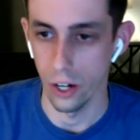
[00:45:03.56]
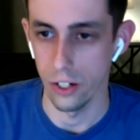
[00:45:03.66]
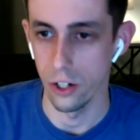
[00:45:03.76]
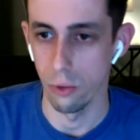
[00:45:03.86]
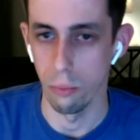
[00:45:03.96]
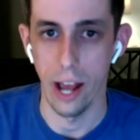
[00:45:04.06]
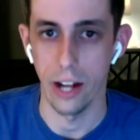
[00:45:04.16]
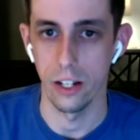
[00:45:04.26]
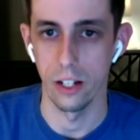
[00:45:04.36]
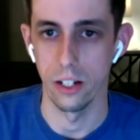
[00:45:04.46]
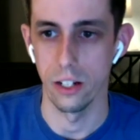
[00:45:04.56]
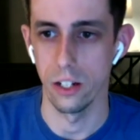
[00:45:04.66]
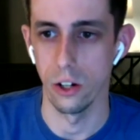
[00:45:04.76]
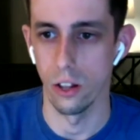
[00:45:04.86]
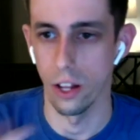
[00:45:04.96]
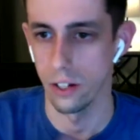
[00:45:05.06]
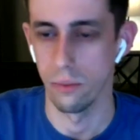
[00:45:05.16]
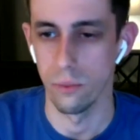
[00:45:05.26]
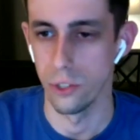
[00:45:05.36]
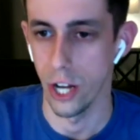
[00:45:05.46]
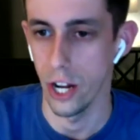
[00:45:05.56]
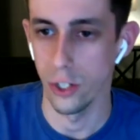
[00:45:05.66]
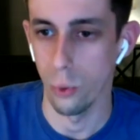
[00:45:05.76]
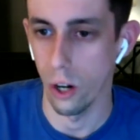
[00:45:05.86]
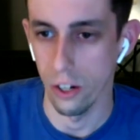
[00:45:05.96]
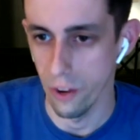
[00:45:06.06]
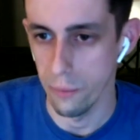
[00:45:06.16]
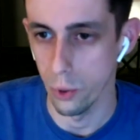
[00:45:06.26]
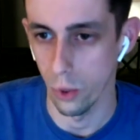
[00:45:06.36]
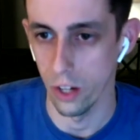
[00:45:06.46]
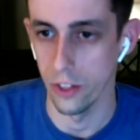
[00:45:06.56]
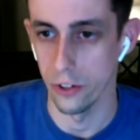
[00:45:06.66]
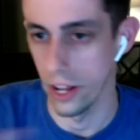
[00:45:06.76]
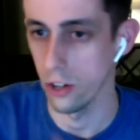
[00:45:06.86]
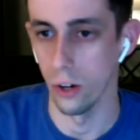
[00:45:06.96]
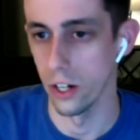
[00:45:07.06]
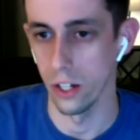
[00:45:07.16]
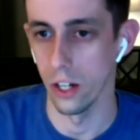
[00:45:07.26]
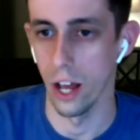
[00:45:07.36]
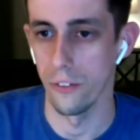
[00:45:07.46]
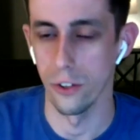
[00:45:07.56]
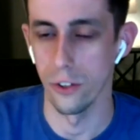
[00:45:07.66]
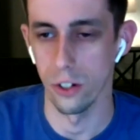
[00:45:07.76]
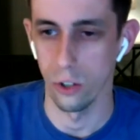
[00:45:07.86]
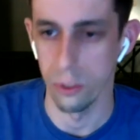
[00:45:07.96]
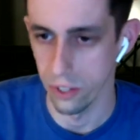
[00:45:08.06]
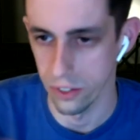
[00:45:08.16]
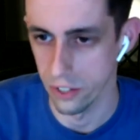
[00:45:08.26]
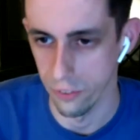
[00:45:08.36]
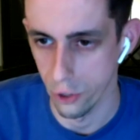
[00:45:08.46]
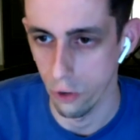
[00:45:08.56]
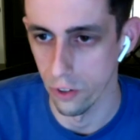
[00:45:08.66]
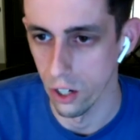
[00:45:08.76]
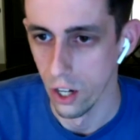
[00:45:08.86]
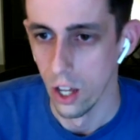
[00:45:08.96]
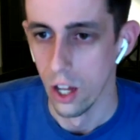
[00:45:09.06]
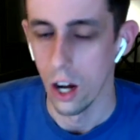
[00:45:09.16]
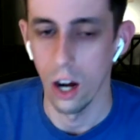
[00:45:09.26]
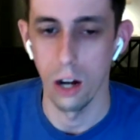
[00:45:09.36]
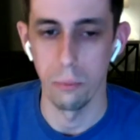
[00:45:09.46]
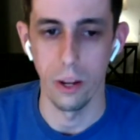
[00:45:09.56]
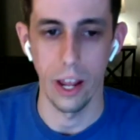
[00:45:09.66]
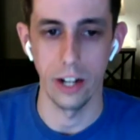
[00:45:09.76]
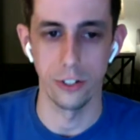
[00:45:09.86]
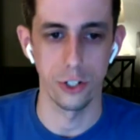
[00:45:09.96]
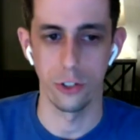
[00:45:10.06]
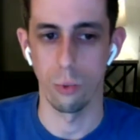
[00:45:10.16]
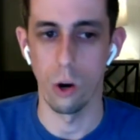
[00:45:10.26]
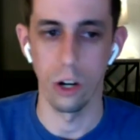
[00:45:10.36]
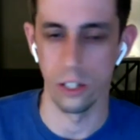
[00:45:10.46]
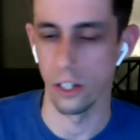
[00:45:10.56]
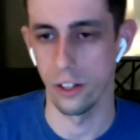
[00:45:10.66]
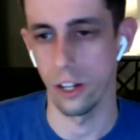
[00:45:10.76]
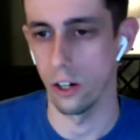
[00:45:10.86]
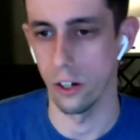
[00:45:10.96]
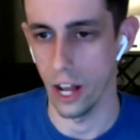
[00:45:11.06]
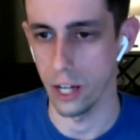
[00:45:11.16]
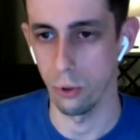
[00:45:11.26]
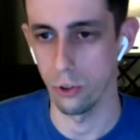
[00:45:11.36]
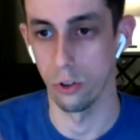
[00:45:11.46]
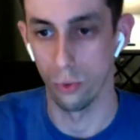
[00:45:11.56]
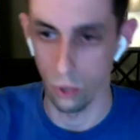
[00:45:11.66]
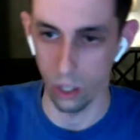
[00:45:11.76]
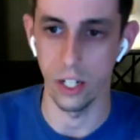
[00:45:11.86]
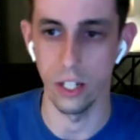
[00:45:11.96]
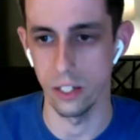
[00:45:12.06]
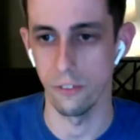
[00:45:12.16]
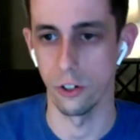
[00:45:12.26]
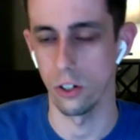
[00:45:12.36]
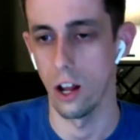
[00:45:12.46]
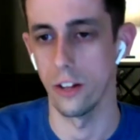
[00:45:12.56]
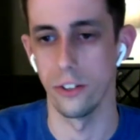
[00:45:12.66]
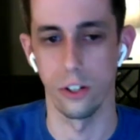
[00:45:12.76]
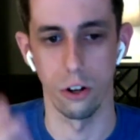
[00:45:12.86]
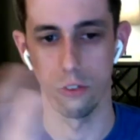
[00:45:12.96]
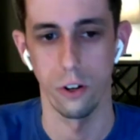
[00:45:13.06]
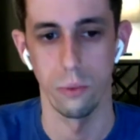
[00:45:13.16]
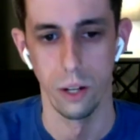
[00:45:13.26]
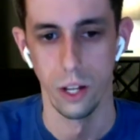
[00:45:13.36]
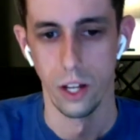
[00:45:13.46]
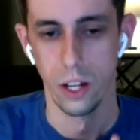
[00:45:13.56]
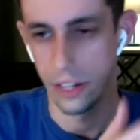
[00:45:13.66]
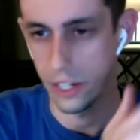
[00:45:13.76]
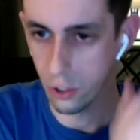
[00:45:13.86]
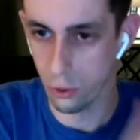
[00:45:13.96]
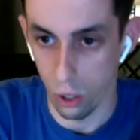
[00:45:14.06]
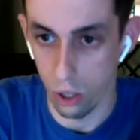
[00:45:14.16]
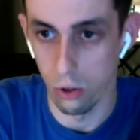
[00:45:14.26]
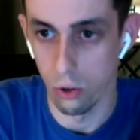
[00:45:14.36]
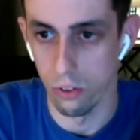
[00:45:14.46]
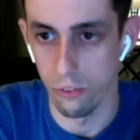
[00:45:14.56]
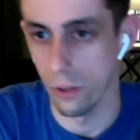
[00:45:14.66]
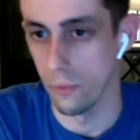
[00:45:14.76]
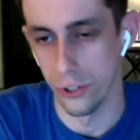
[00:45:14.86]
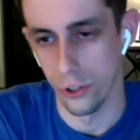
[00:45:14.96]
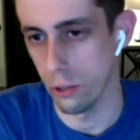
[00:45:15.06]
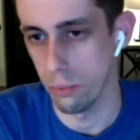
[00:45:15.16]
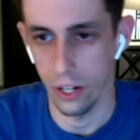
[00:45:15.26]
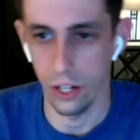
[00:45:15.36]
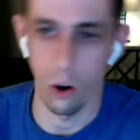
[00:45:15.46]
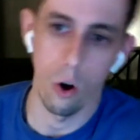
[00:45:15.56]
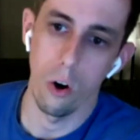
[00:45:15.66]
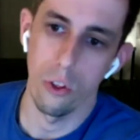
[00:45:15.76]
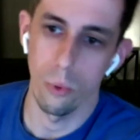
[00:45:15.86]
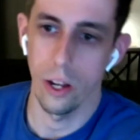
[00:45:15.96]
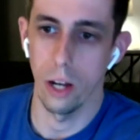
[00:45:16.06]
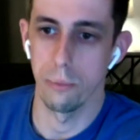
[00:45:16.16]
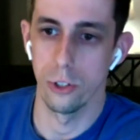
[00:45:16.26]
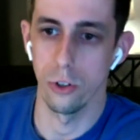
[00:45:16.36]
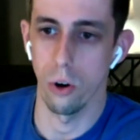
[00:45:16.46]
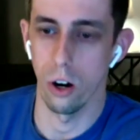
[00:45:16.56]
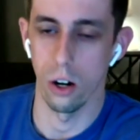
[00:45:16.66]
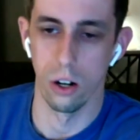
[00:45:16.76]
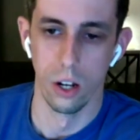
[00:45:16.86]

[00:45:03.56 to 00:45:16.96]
you know, back in, you know, like January, February, they'll downgrade again after Christmas and stuff's over. And it's just a one click thing in our dashboard. So it's really easy for clients to go from, they can grow from the starter plan all the way up to our